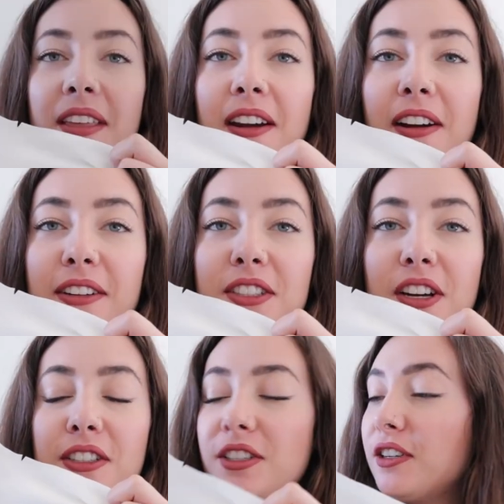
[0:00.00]
that our
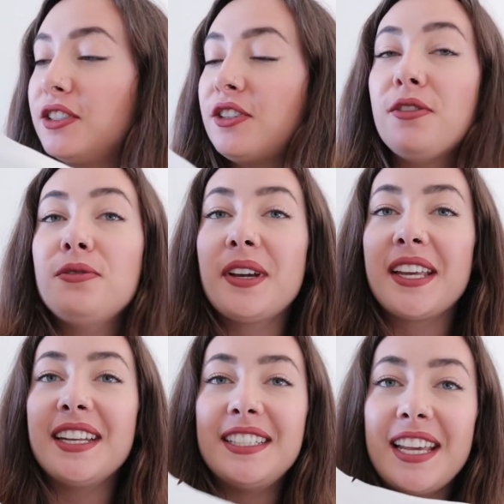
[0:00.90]
darts are sewn, we're
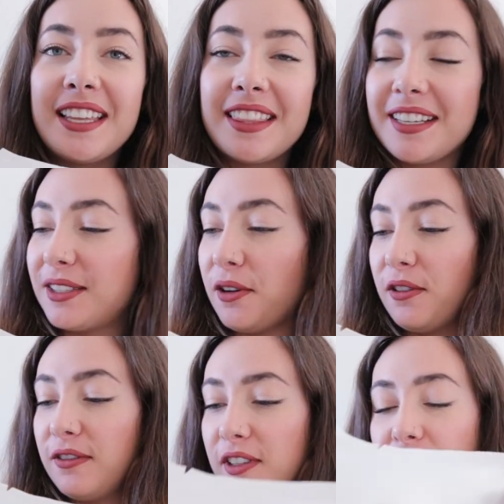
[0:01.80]
gonna take this
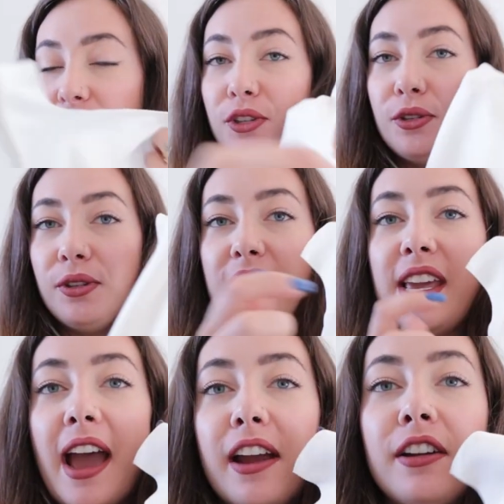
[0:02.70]
over to
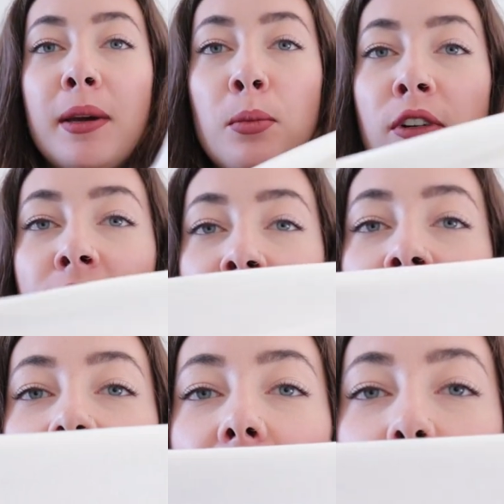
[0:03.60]
the ironing board
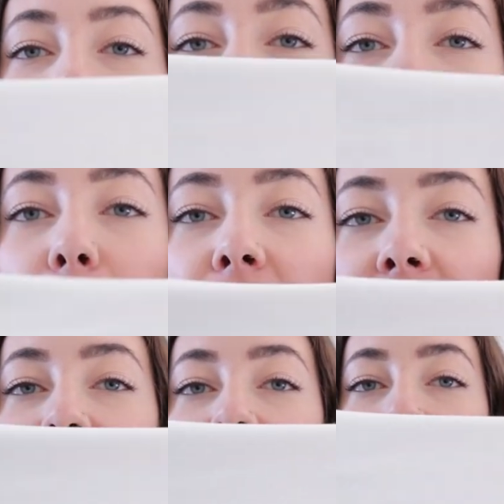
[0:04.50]
and we're gonna
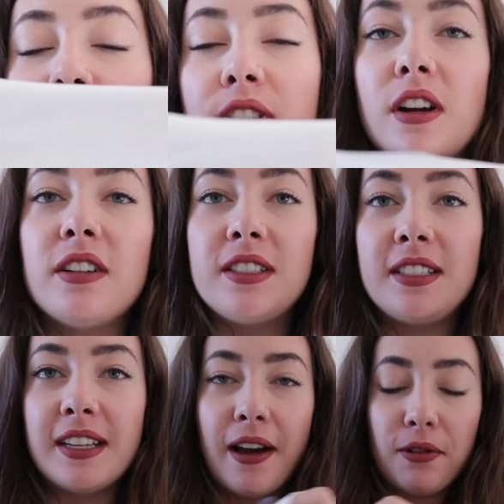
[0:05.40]
press those darts
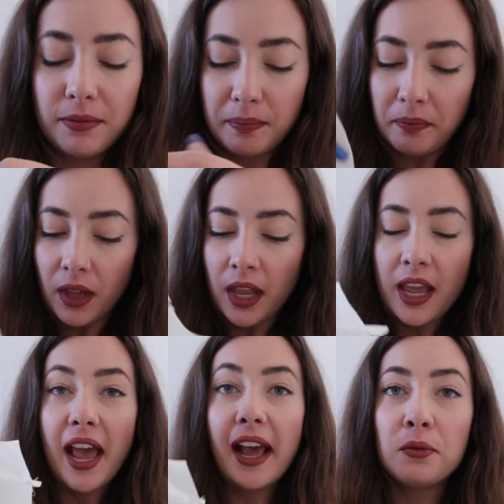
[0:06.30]
down.
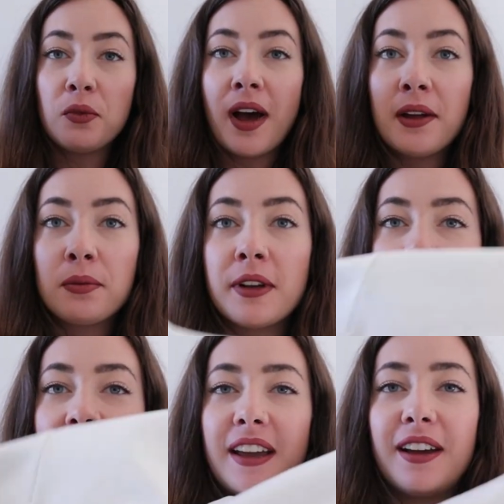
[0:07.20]
And while we're
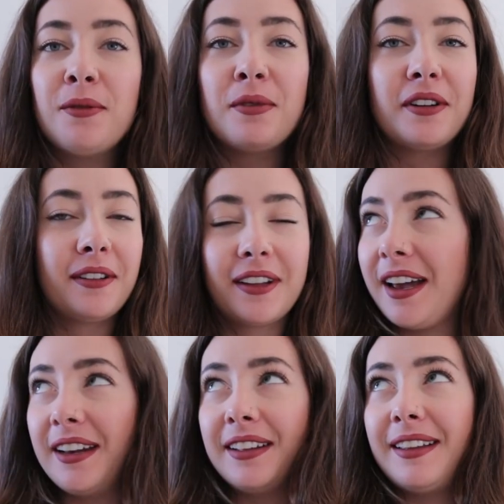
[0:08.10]
there, we'll
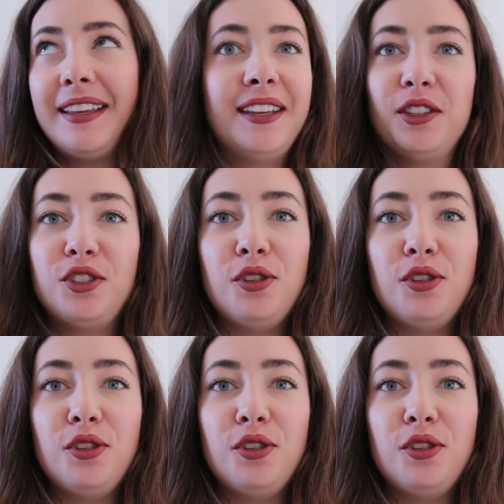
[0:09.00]
kinda like kill